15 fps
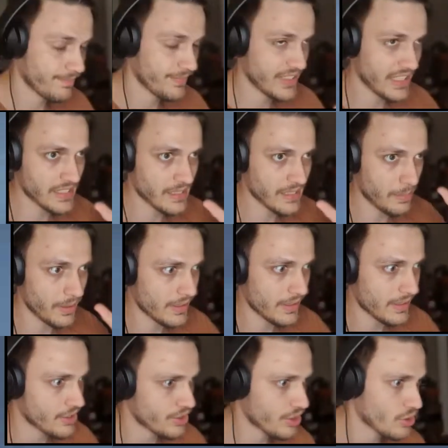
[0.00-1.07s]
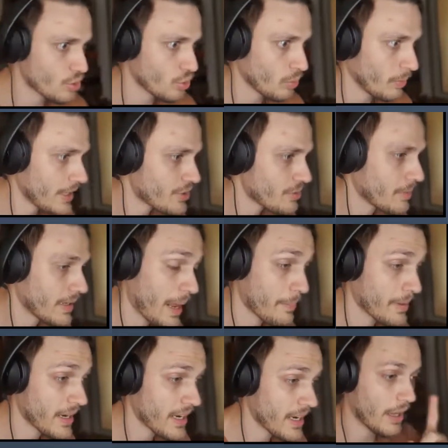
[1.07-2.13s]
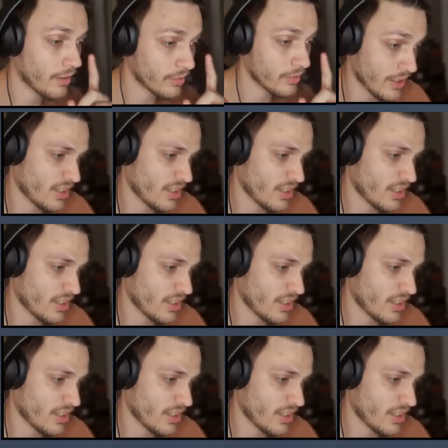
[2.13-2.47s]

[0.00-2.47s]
Sensibility is just too much, but I'm gonna... I'm gonna...